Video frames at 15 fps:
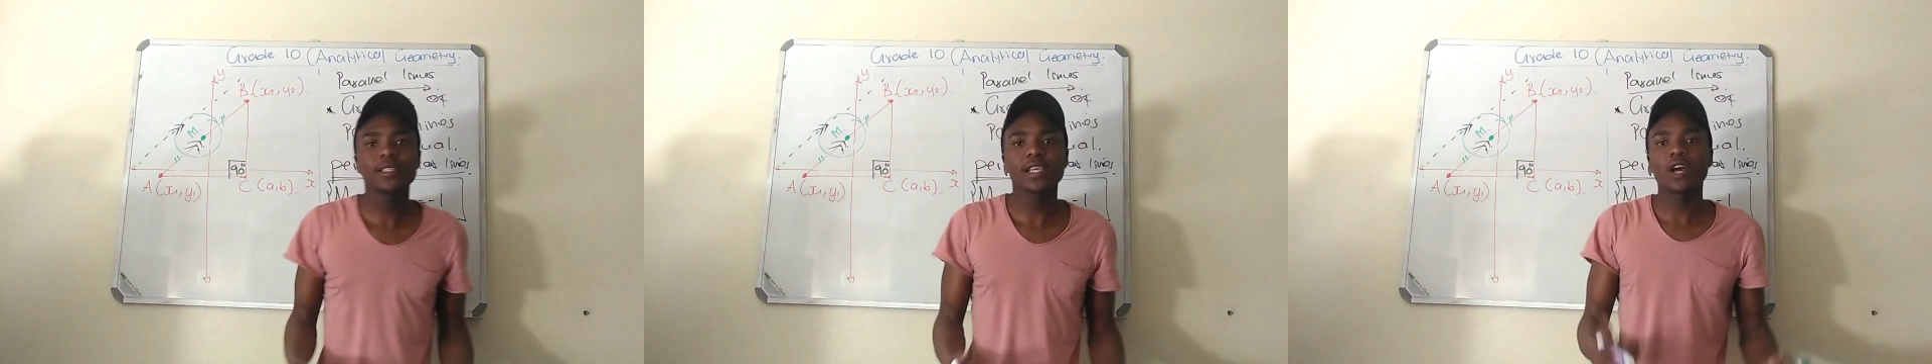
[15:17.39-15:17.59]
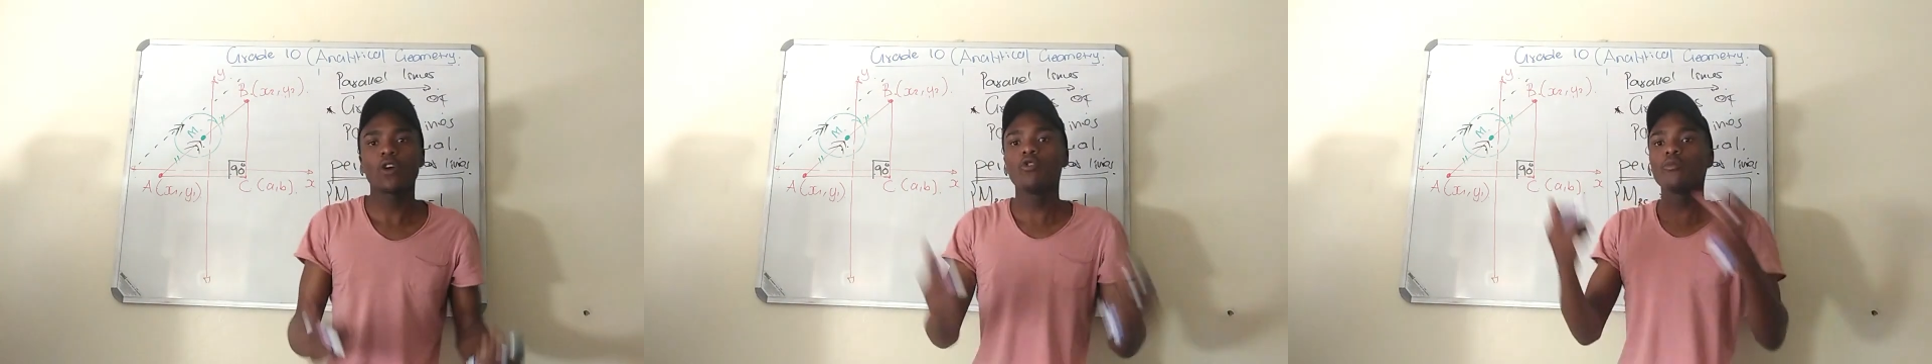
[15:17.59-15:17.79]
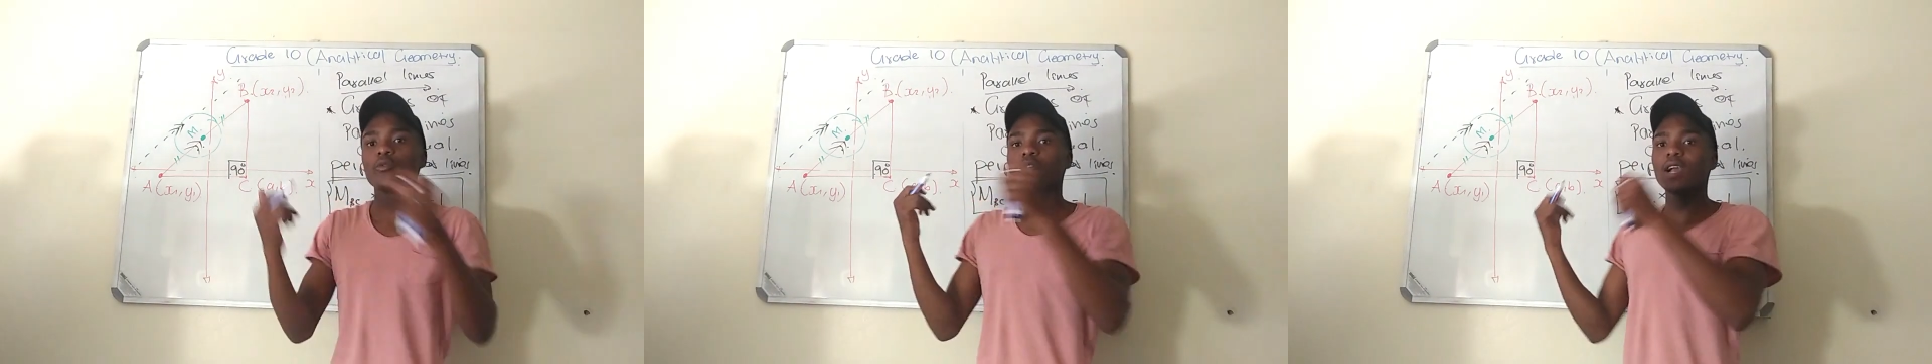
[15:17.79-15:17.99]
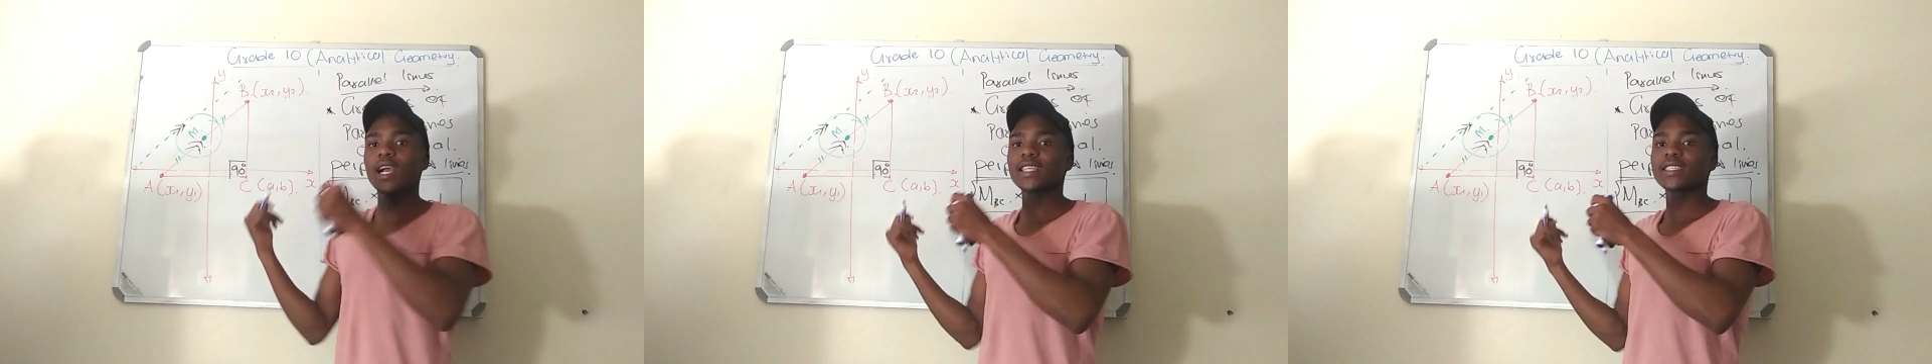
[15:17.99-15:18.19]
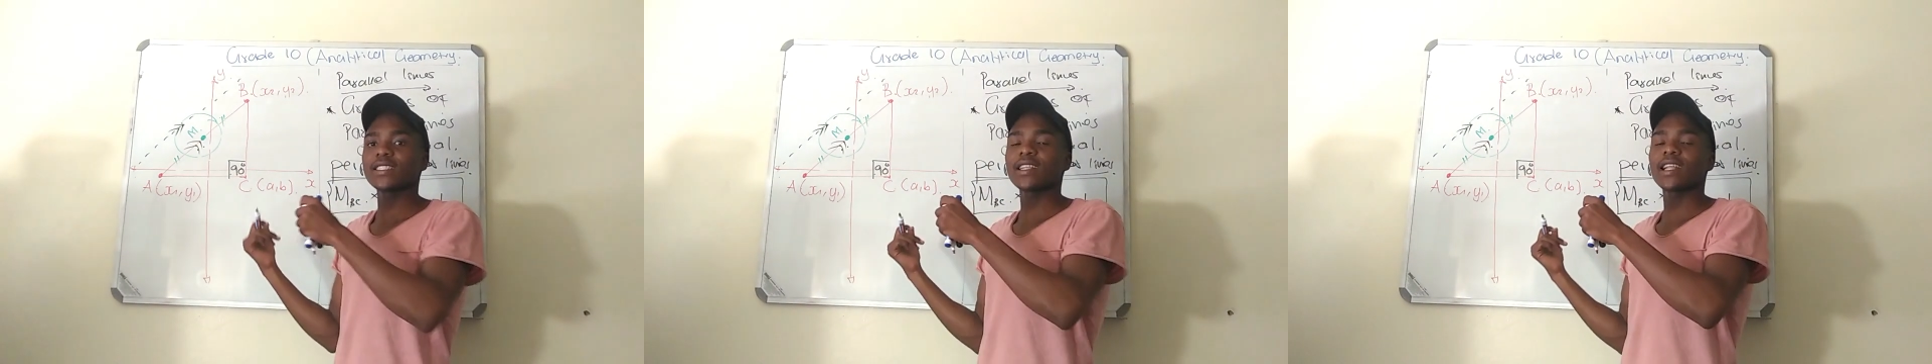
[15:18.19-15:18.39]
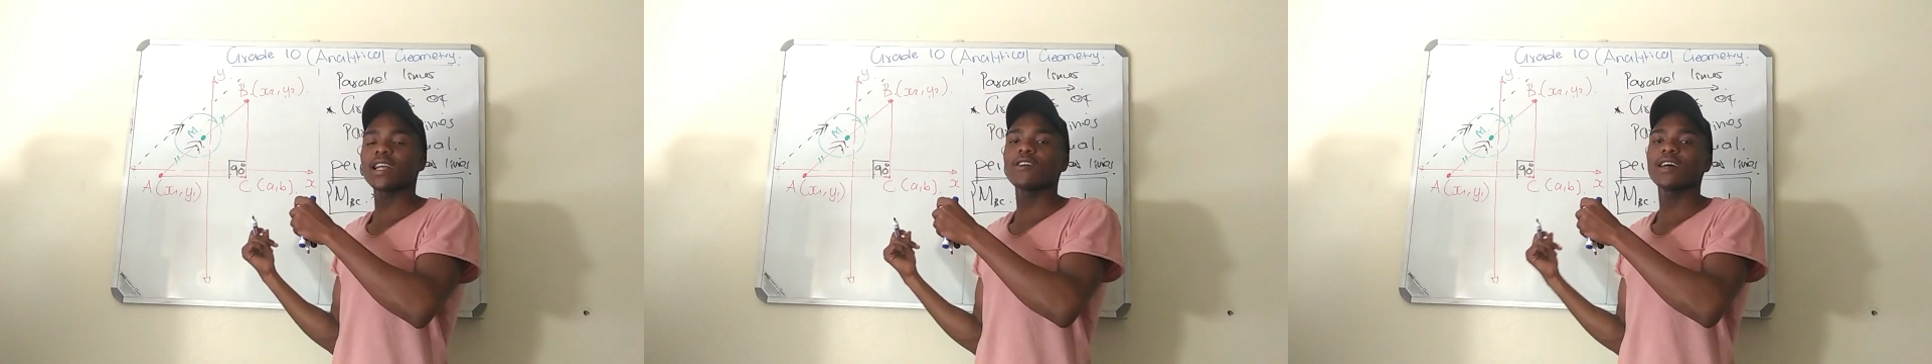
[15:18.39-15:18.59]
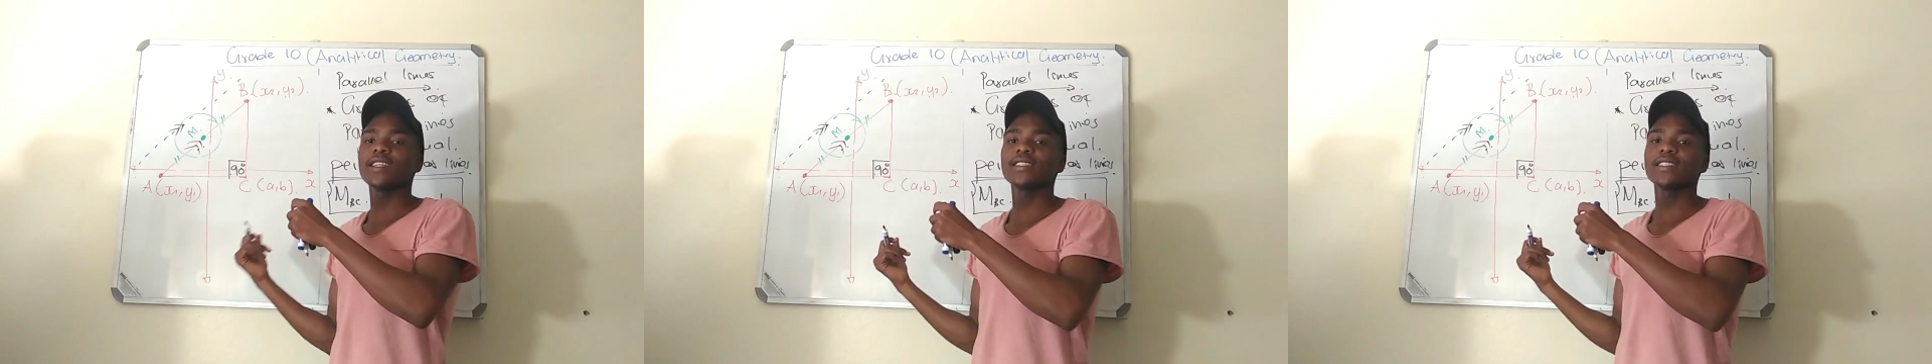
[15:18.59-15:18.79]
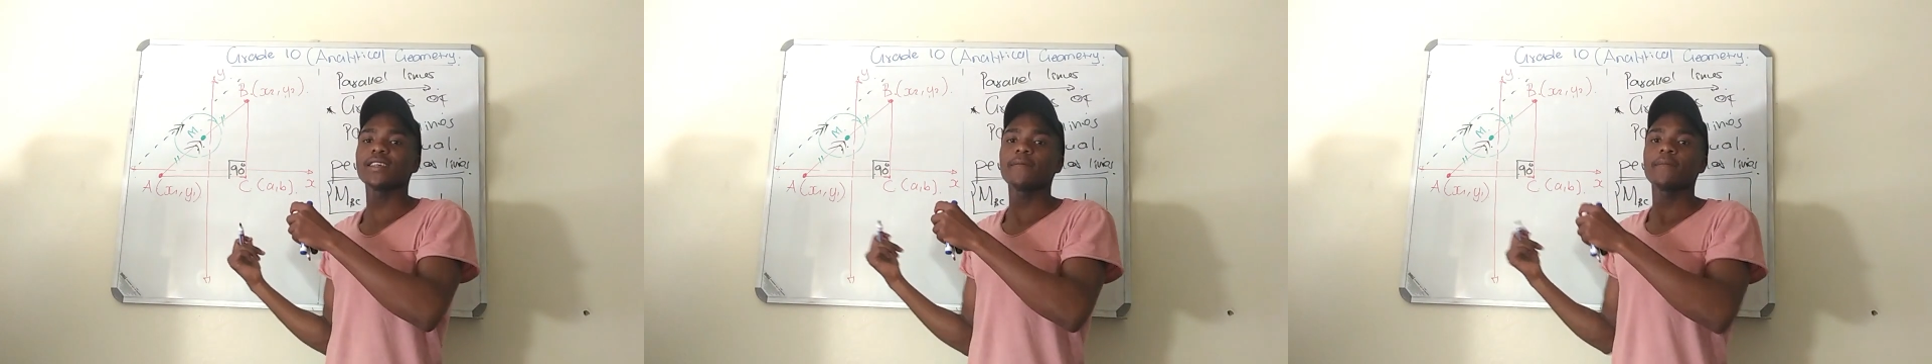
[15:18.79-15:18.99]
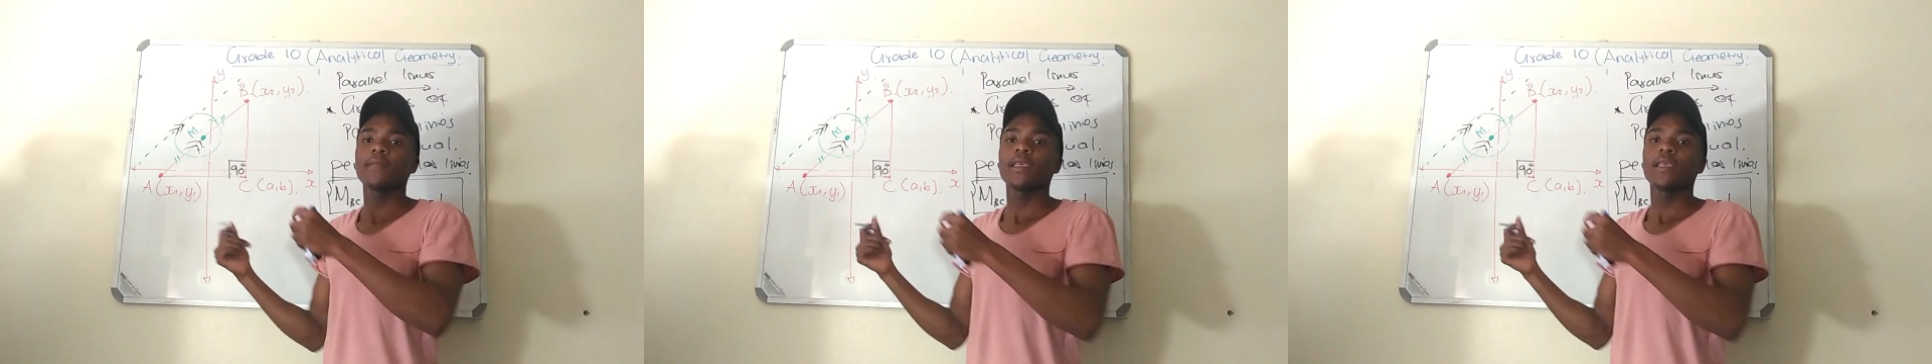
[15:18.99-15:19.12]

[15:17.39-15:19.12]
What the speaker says: I hope you guys le tlhalogantse,